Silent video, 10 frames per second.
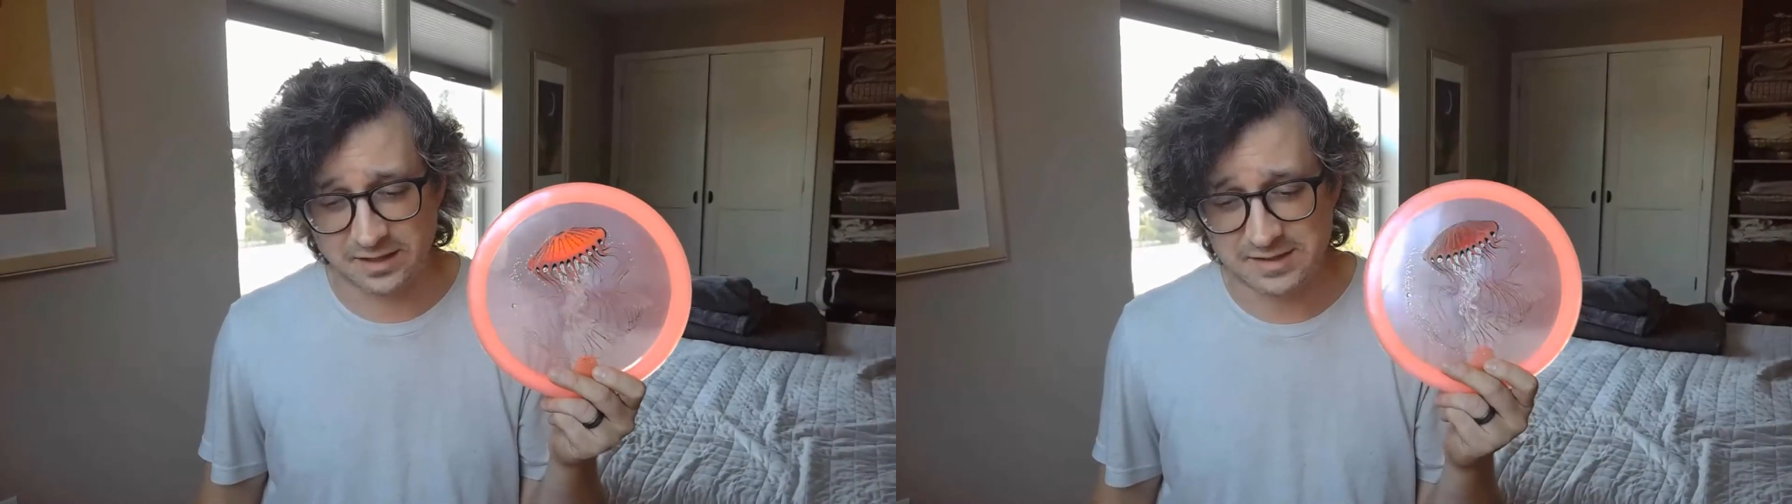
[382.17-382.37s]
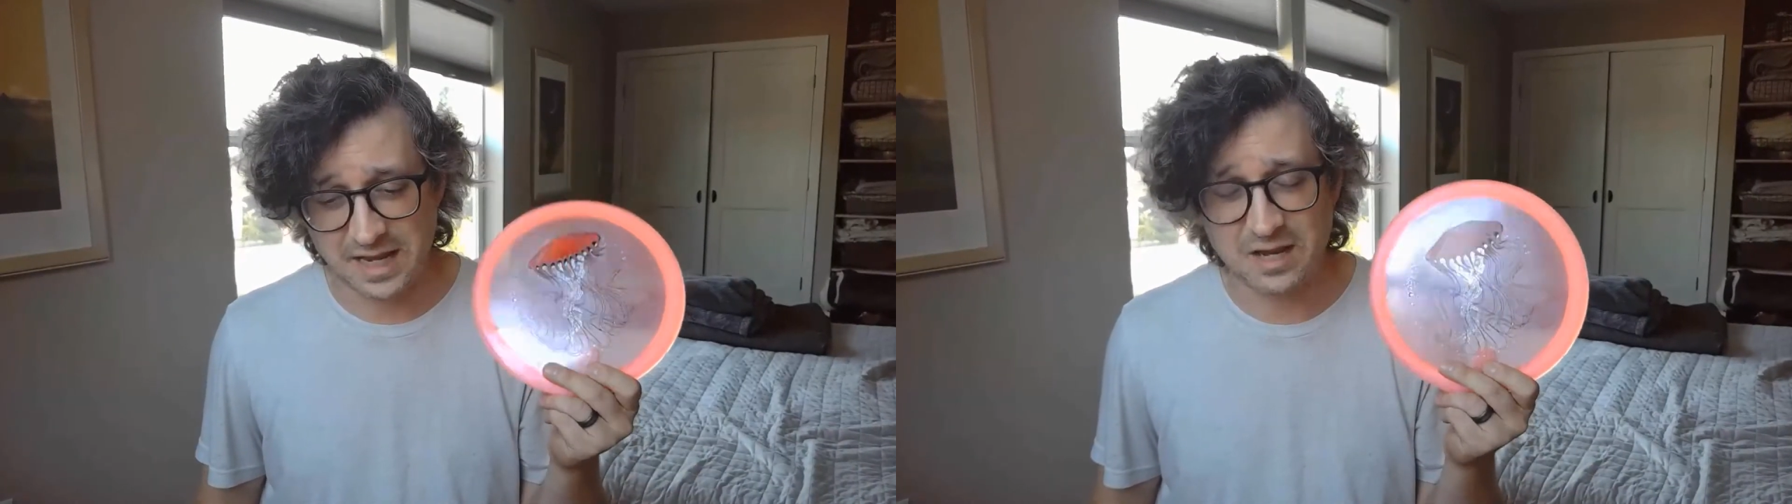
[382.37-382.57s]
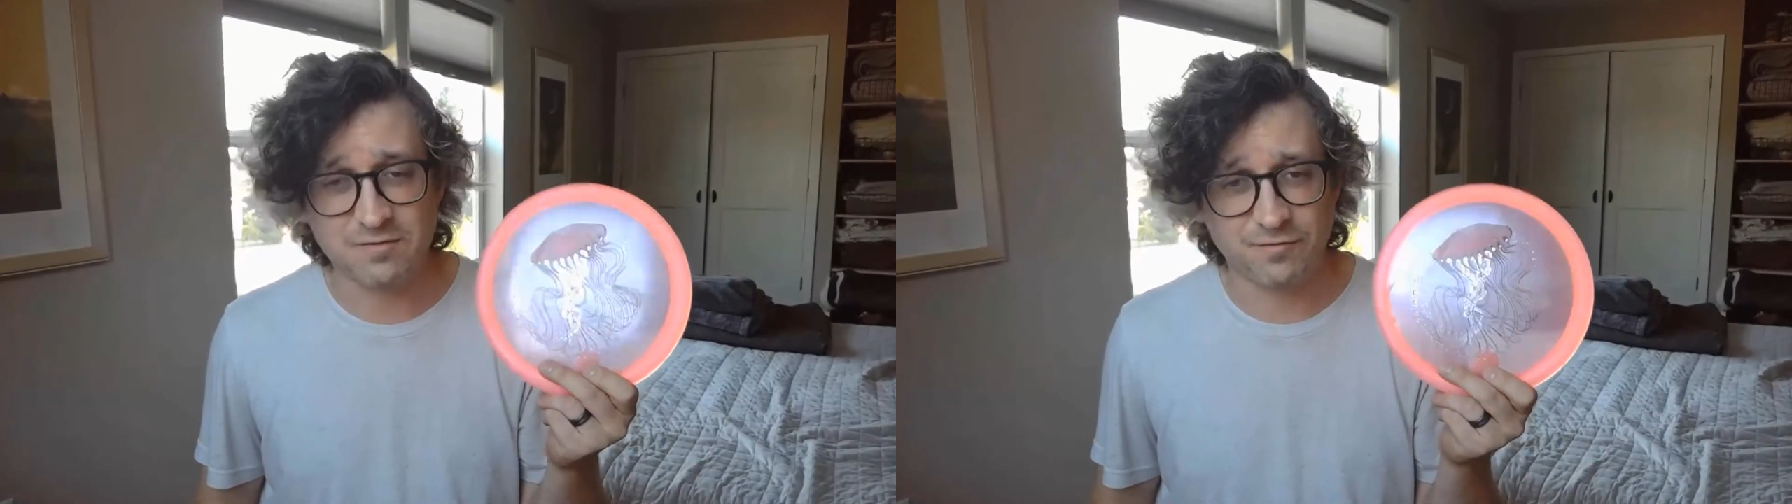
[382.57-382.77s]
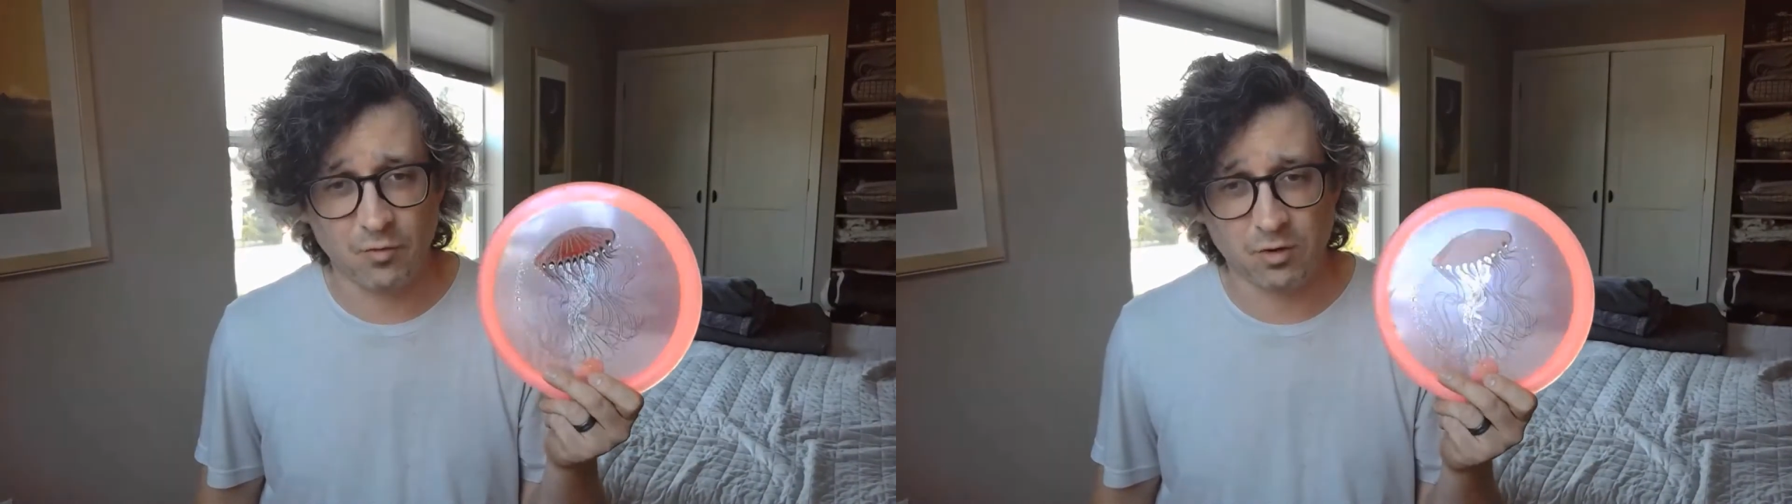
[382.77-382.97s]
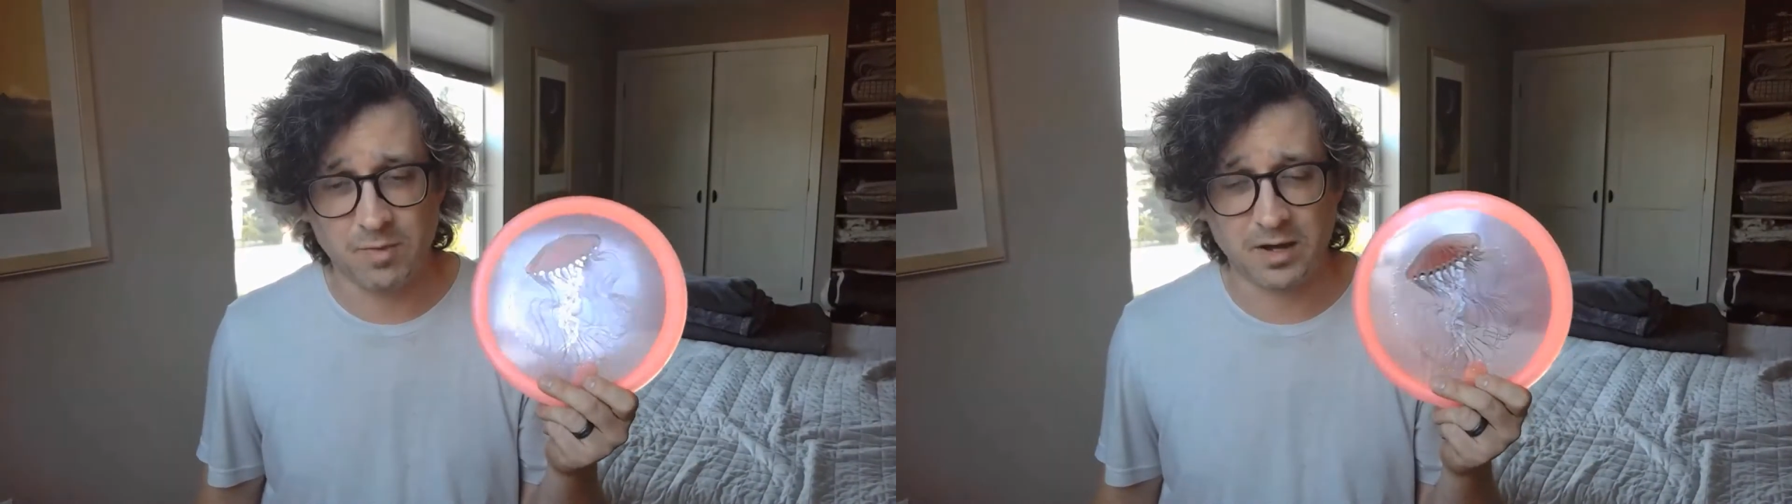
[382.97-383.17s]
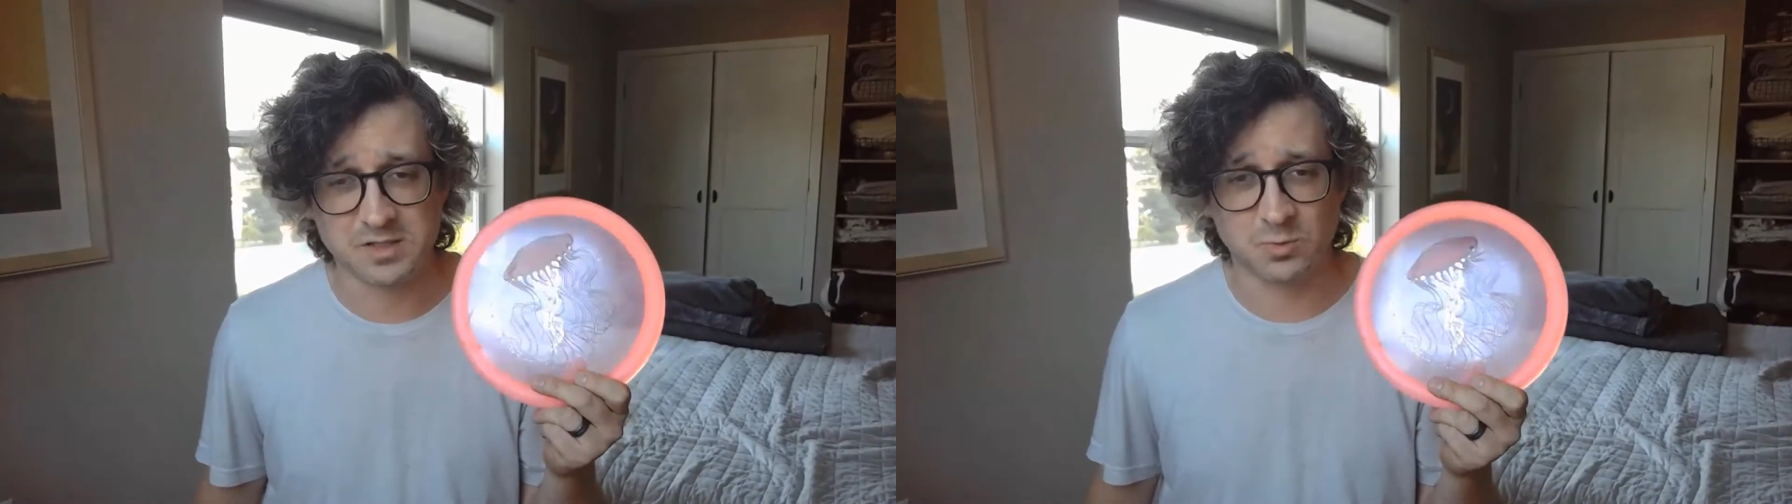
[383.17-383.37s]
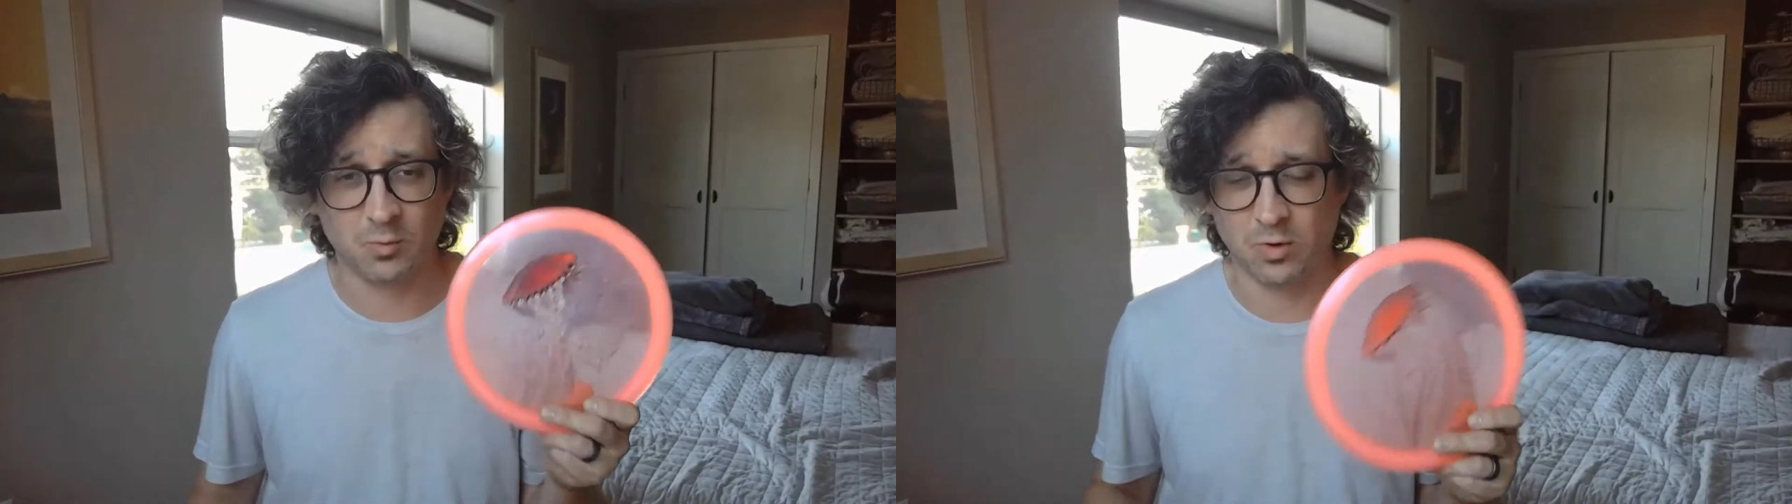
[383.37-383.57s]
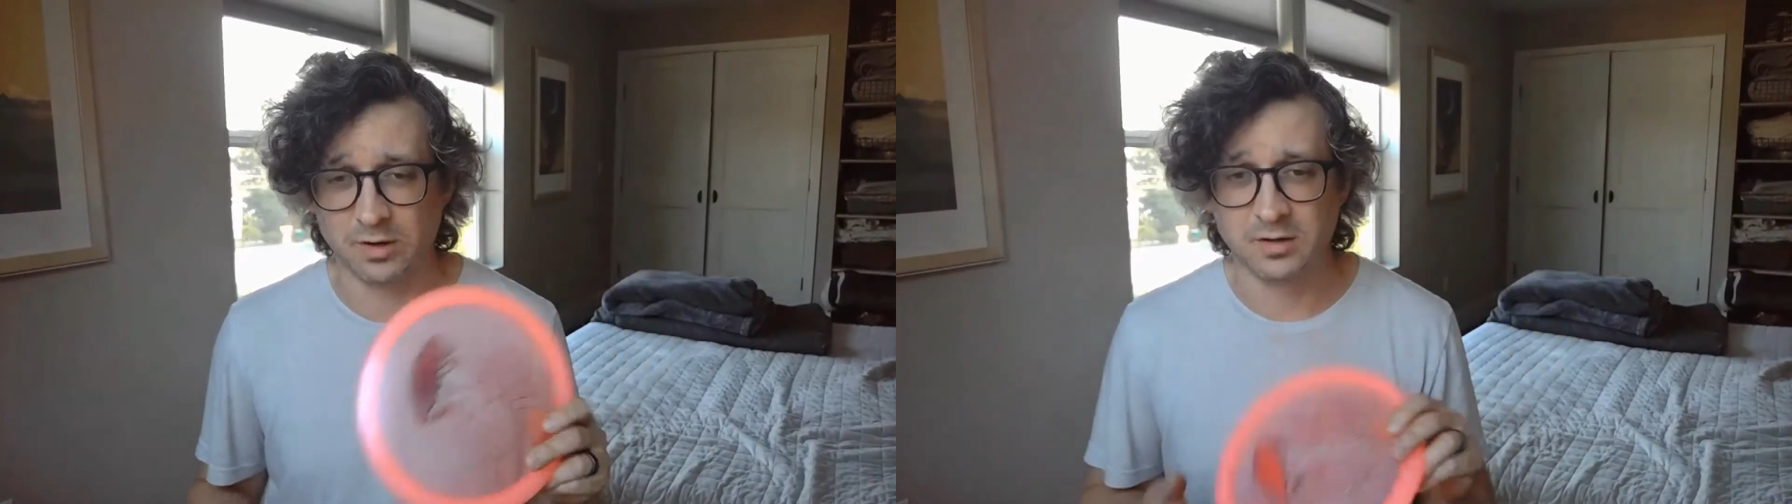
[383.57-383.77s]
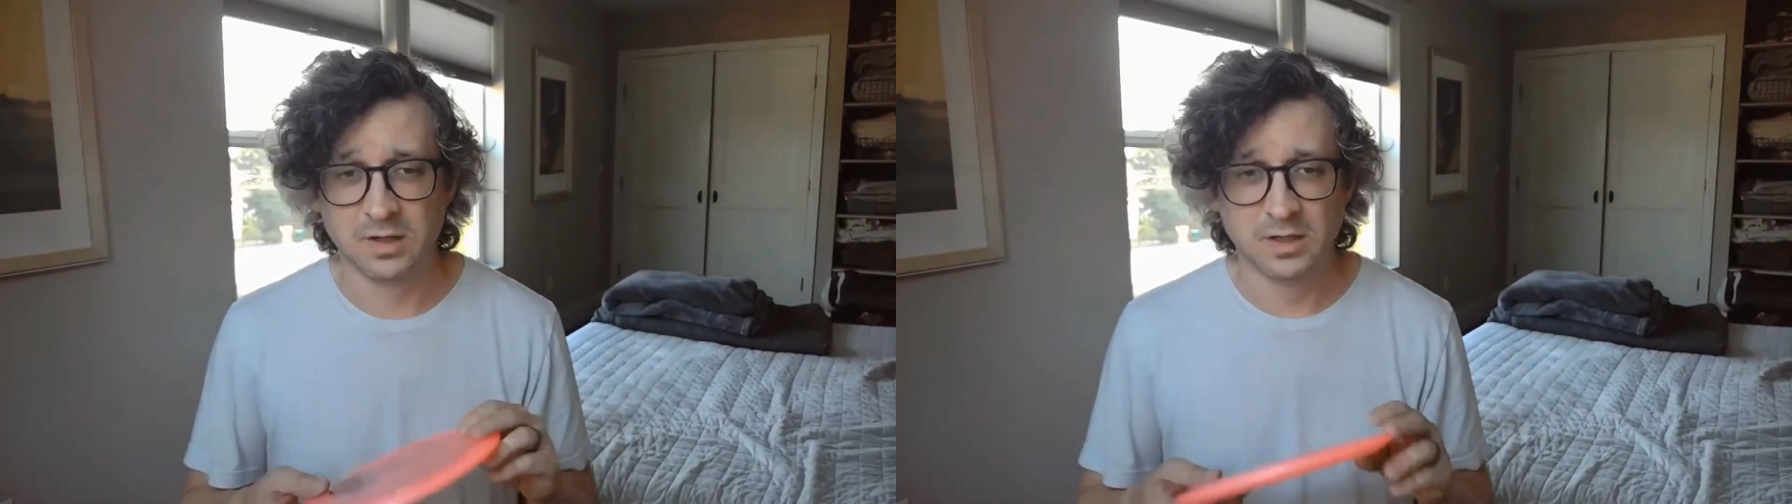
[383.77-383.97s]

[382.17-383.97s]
It's eight, four, minus one, one.